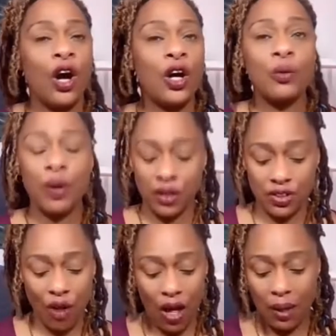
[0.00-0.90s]
Her work
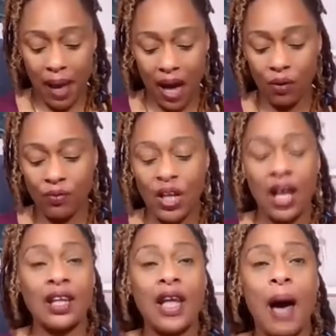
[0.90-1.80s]
is all about
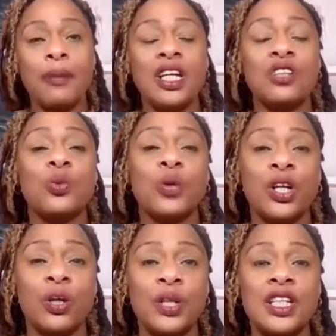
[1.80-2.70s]
lobbying to
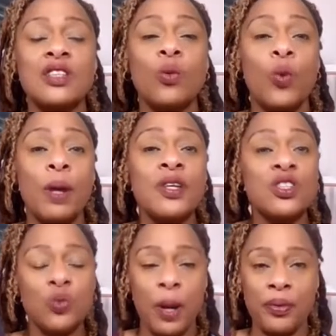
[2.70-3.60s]
increase
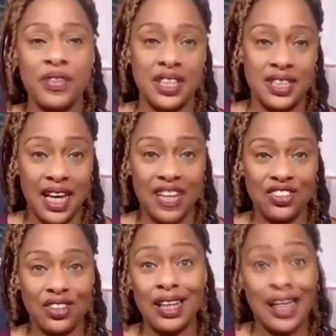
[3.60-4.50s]
women's
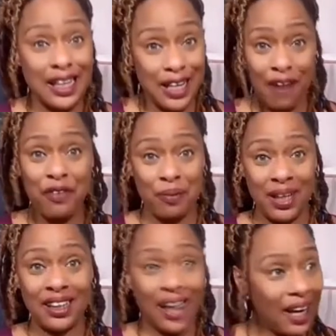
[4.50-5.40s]
representation in
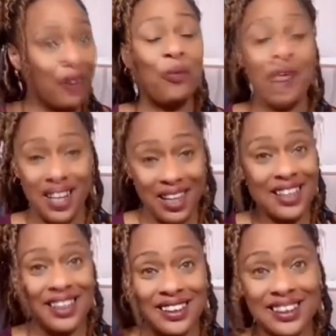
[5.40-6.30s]
government. Like,
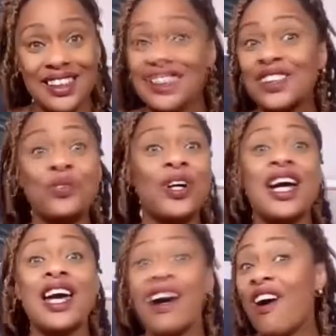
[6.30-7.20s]
what? This is
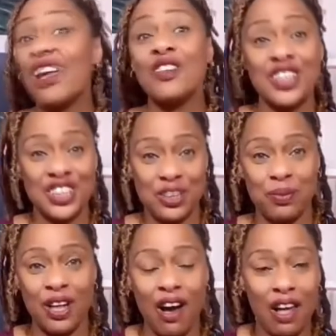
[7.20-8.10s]
what all of us
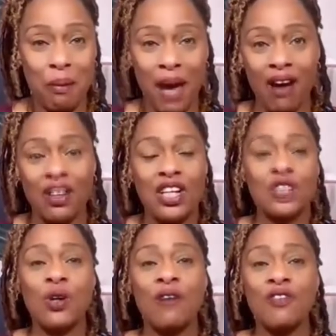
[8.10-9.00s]
should be all about.
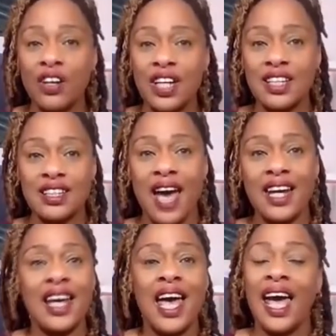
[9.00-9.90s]
So I'm very
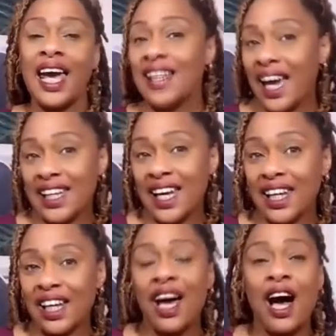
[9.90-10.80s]
excited. Hey
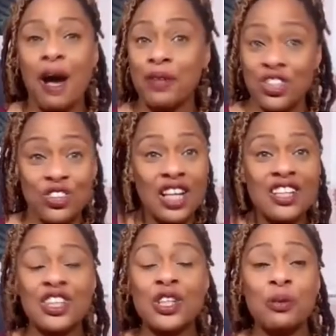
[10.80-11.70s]
Na'ilah, um, could you
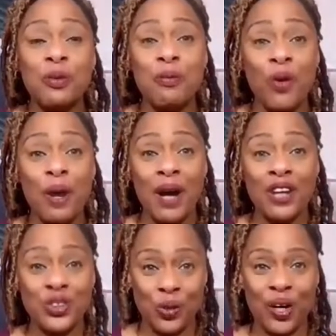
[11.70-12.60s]
tell us a little bit more
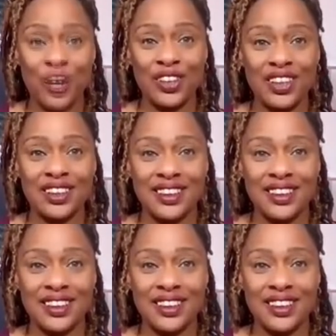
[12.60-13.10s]
about your work?